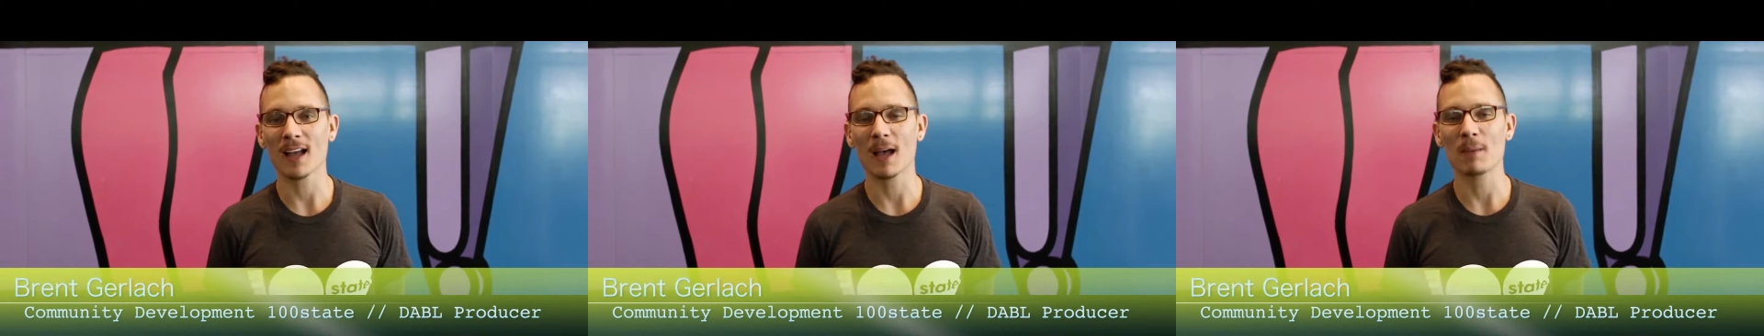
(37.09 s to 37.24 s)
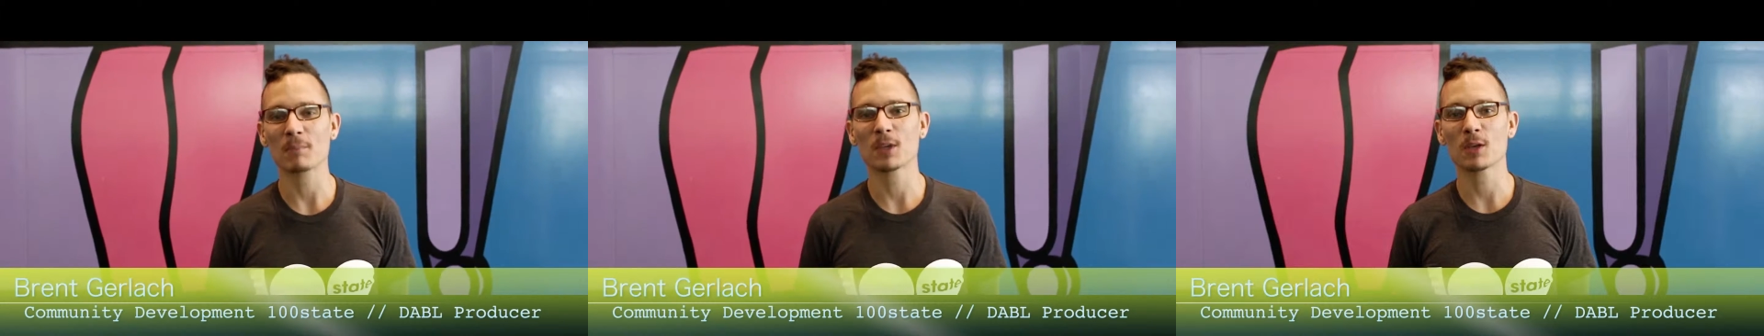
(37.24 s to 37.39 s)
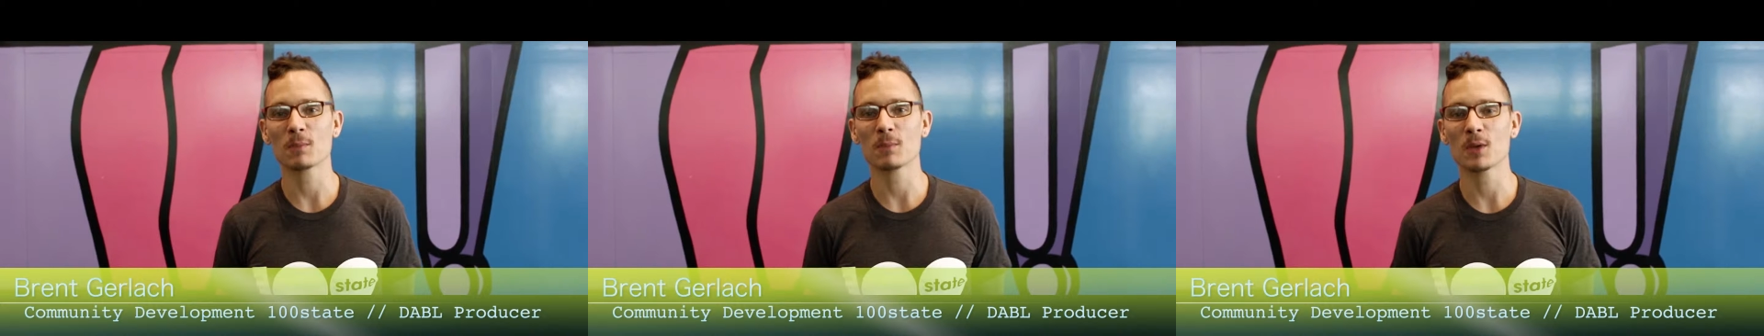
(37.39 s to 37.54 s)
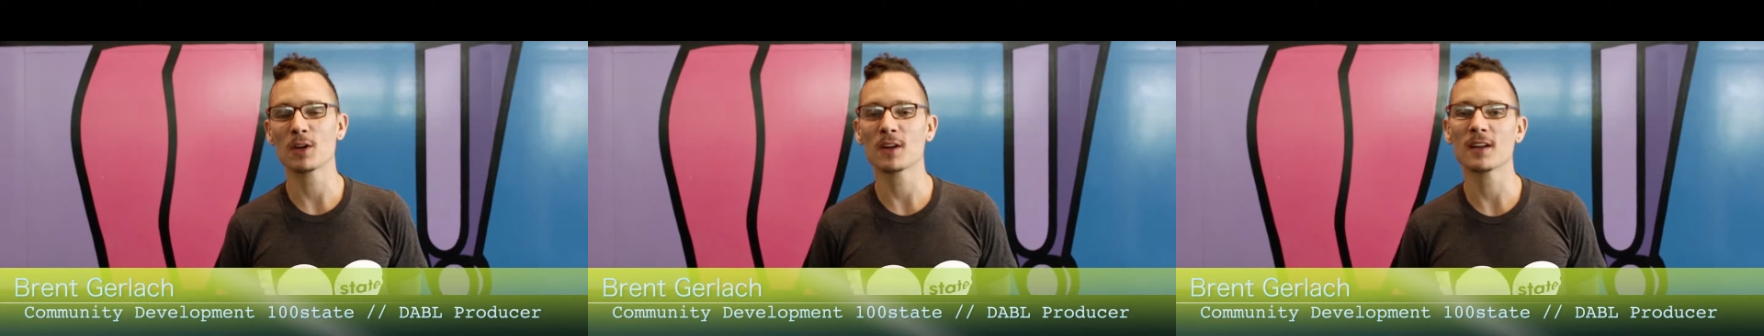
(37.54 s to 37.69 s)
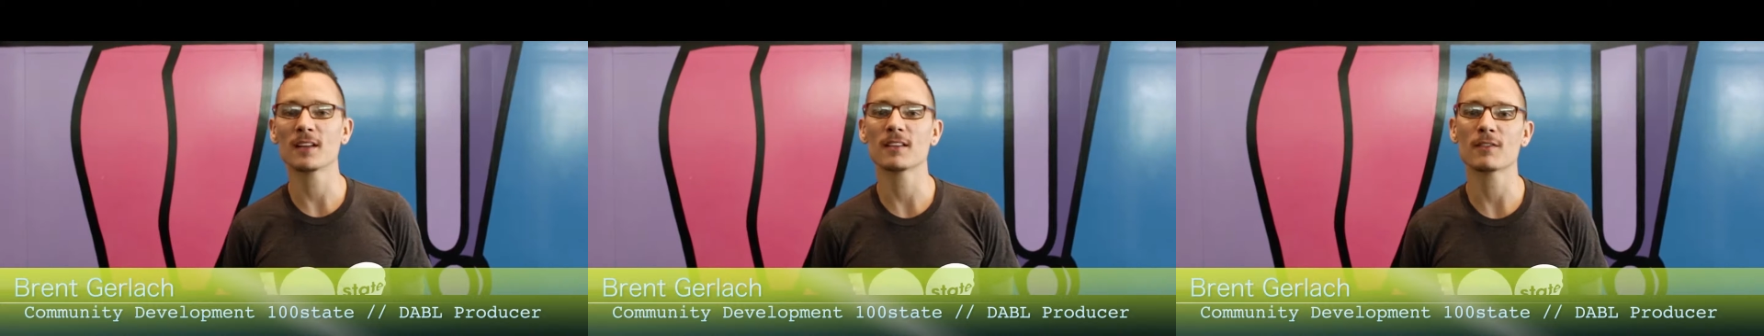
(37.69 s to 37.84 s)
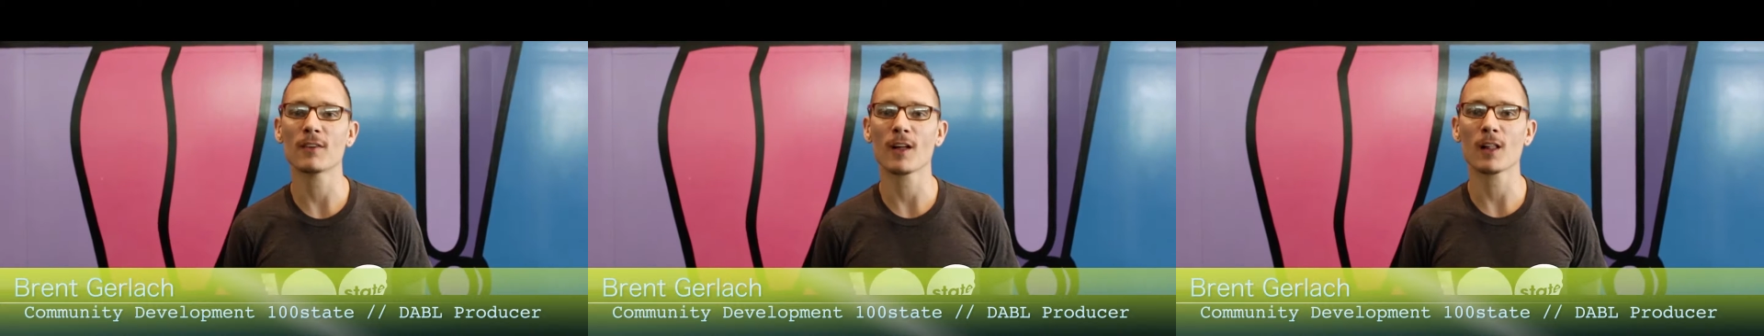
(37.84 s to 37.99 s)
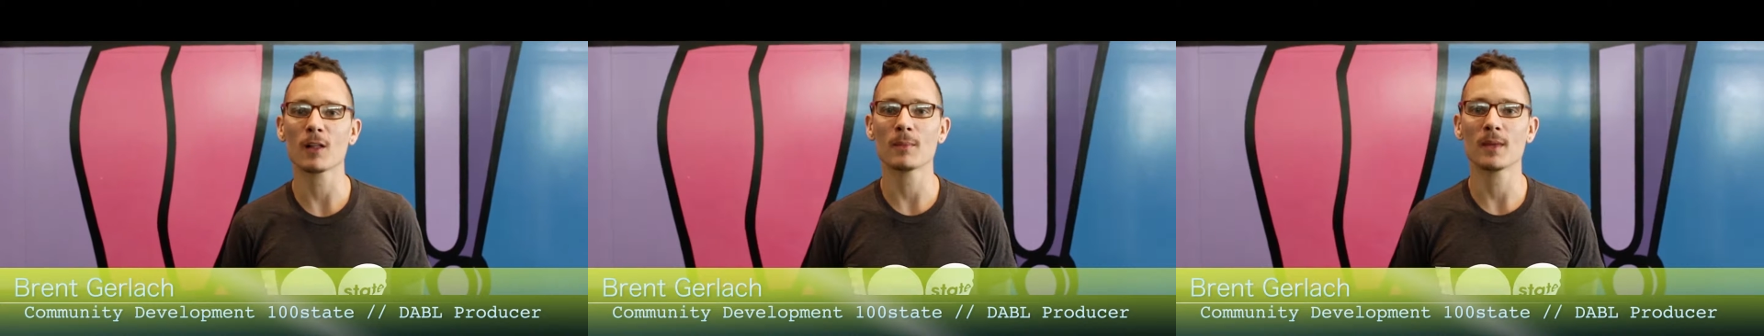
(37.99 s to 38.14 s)
I'm Community
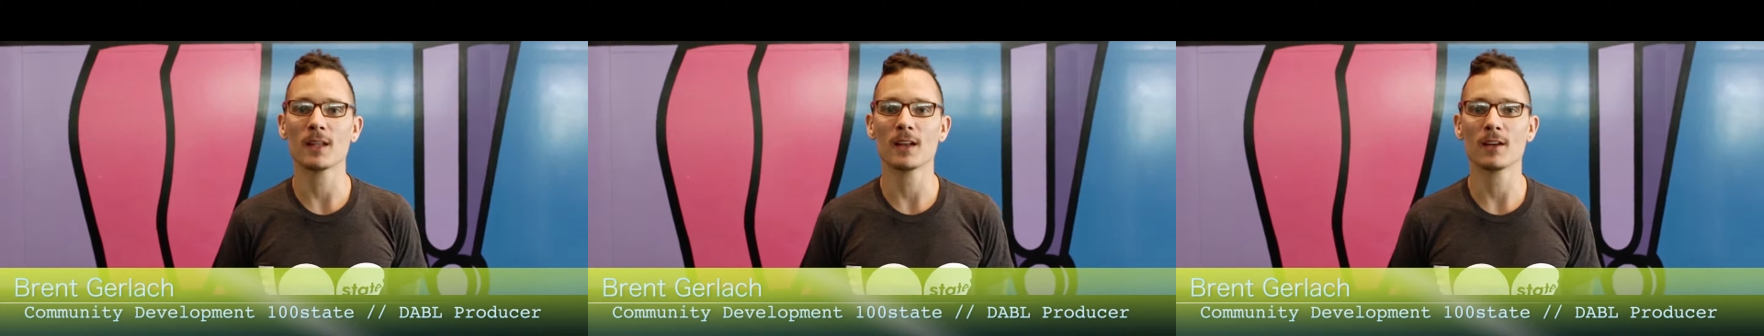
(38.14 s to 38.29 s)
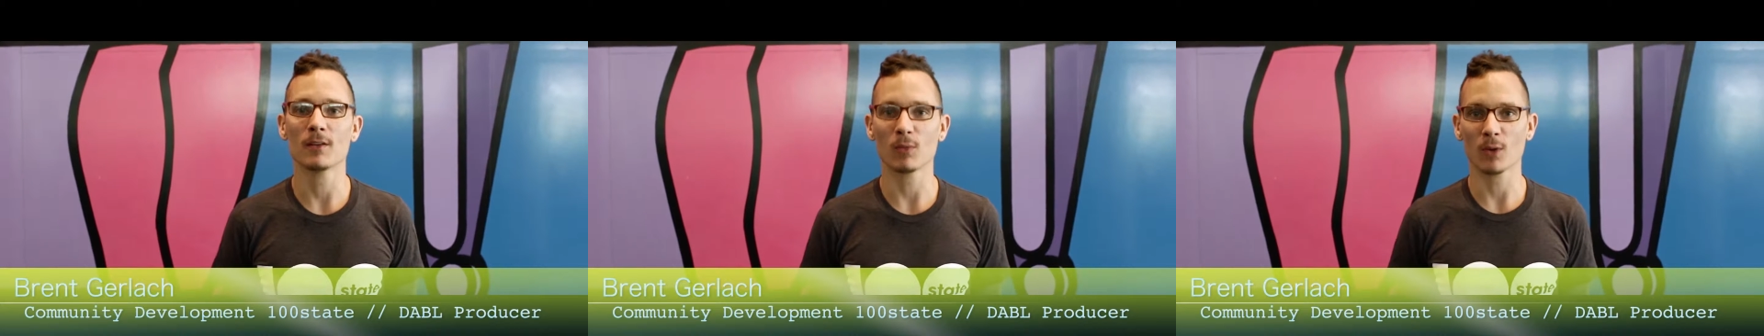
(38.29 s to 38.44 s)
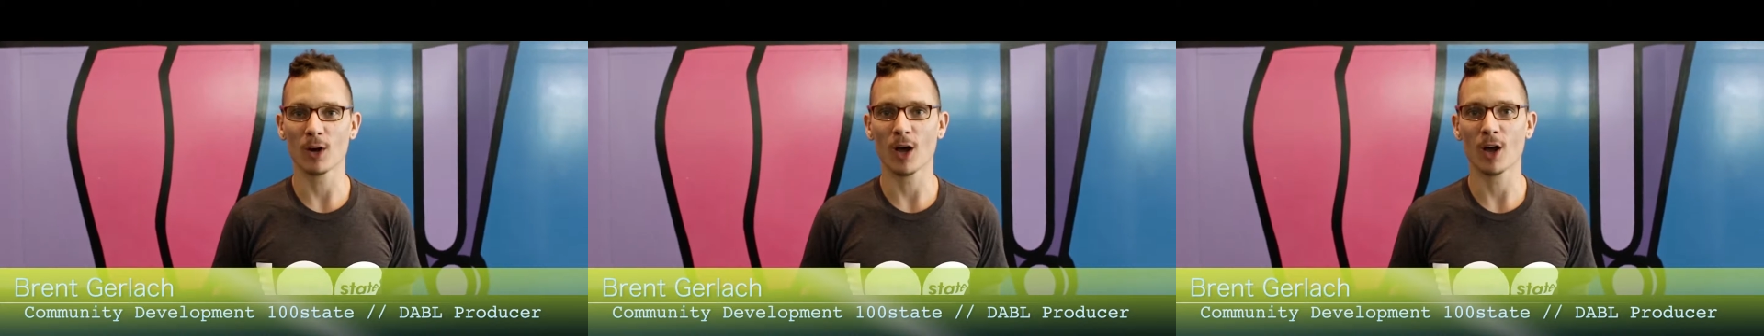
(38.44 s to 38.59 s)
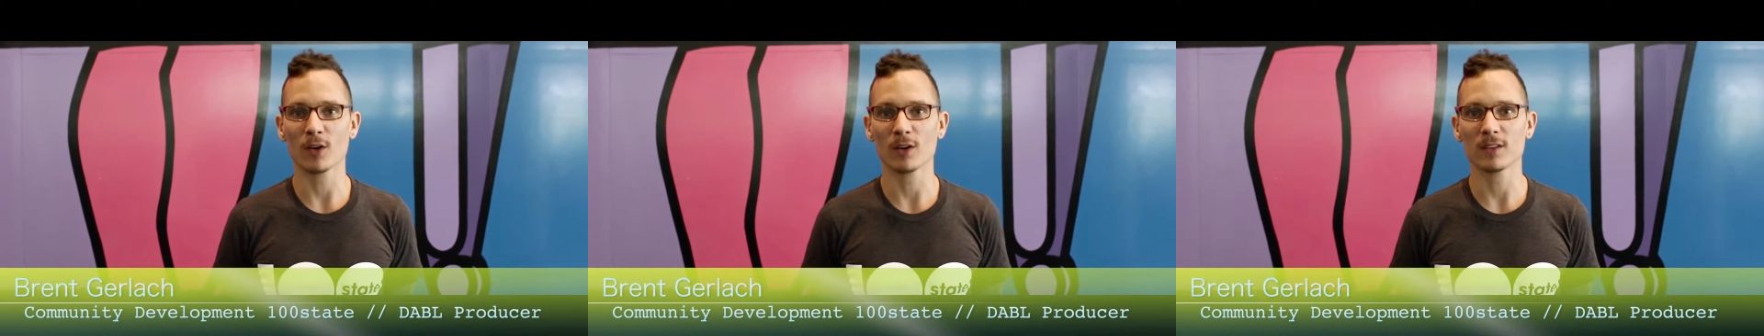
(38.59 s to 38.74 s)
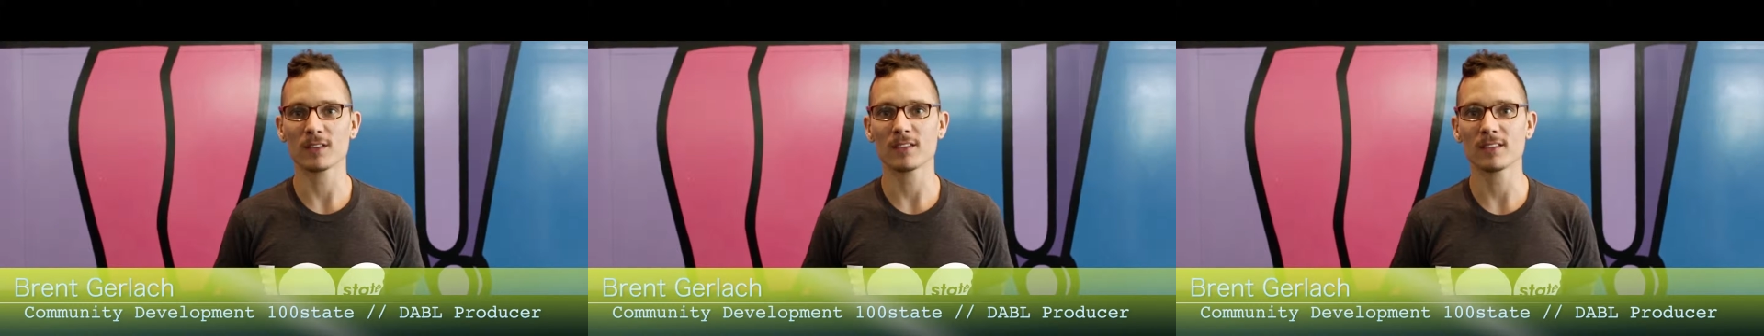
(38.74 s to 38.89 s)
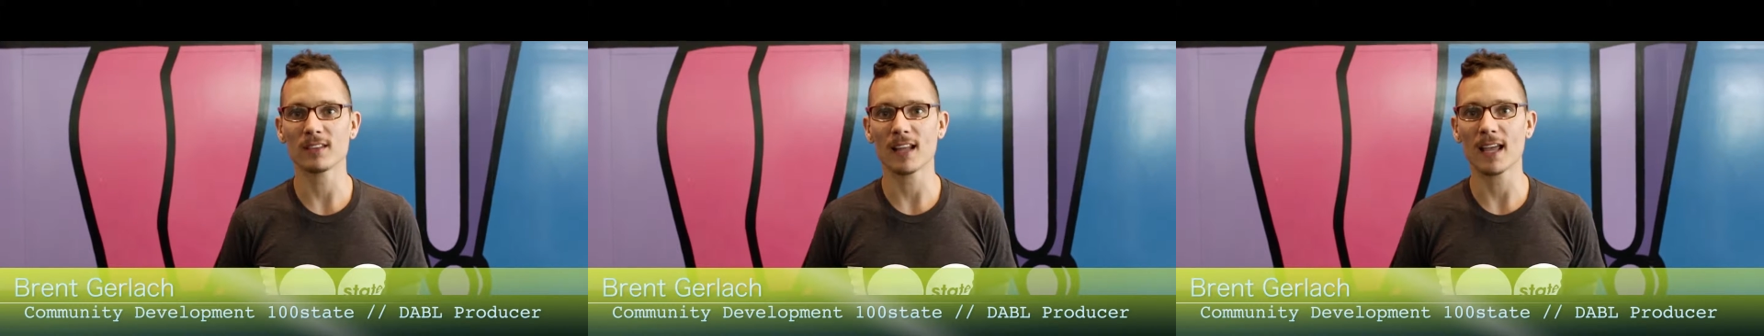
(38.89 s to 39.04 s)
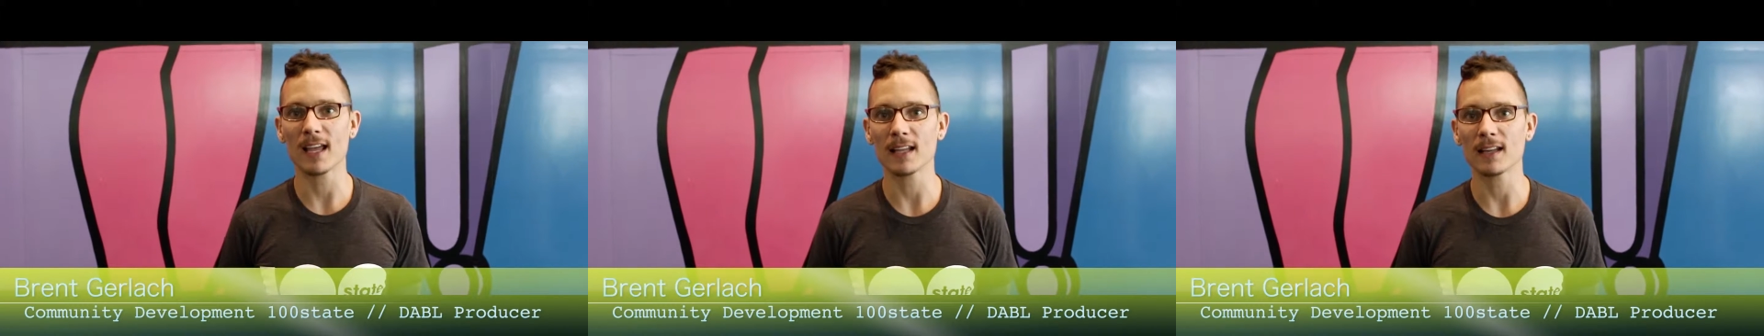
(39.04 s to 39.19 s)
Development of 100
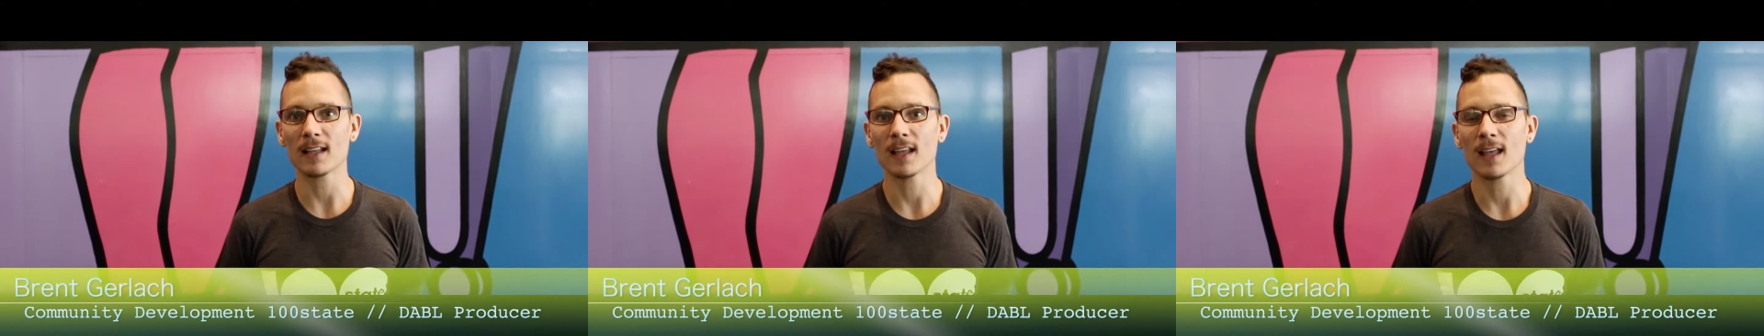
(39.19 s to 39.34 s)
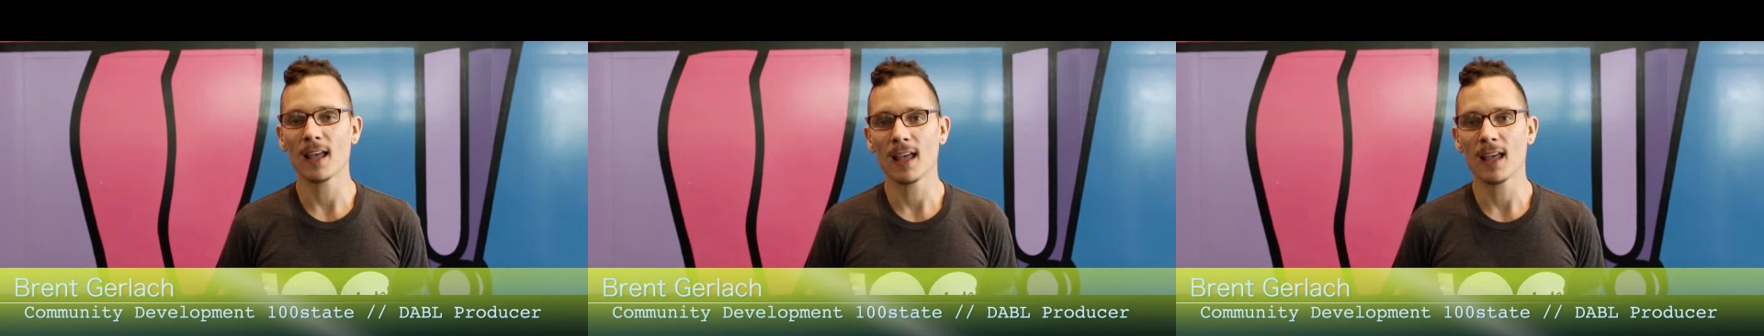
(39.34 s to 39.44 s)
State,